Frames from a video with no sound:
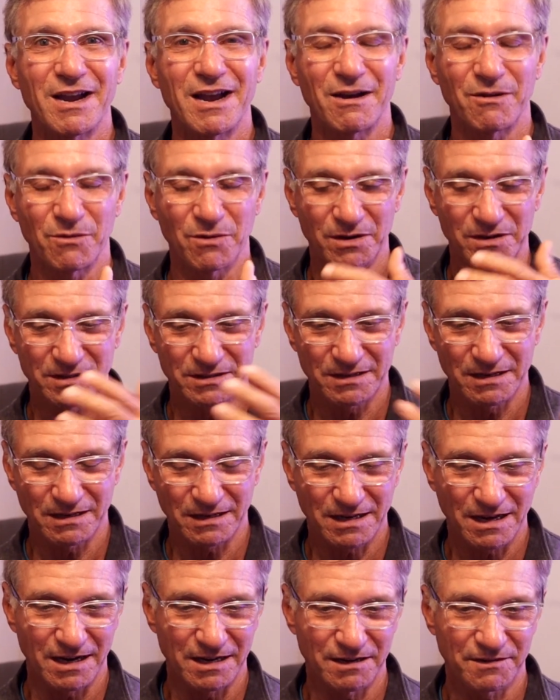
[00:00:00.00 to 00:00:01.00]
what
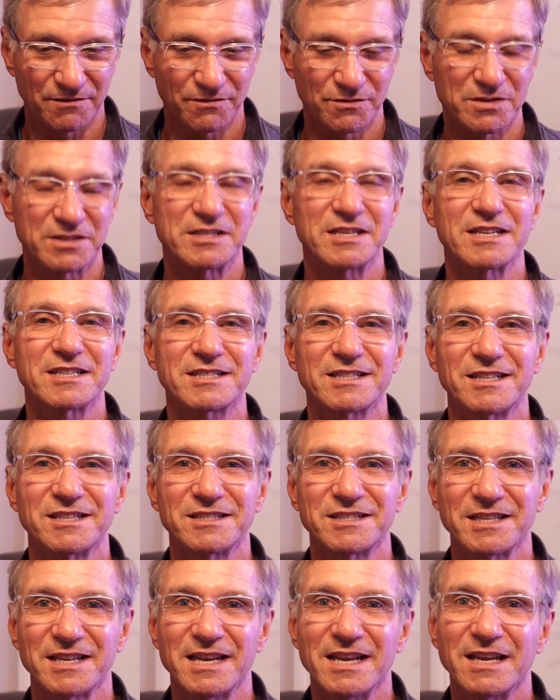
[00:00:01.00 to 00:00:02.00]
kind of
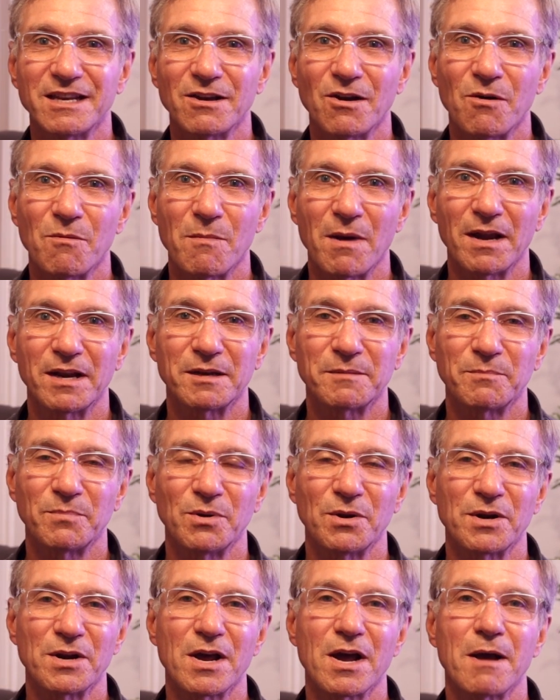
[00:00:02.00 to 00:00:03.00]
resistance the ego might
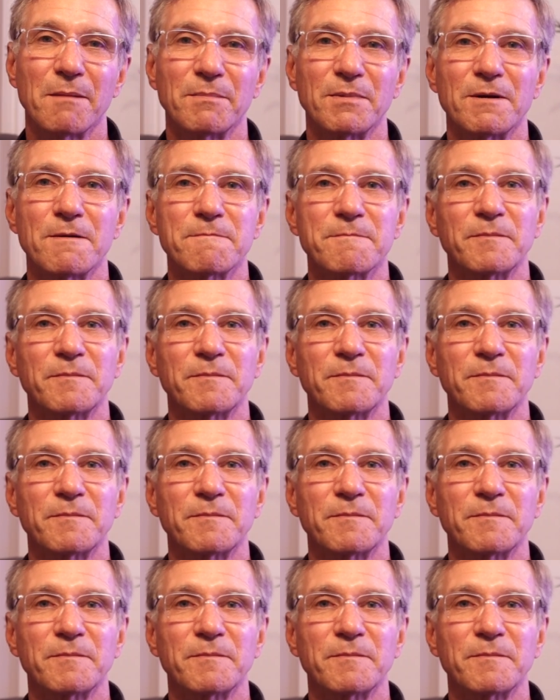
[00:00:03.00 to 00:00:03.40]
put up.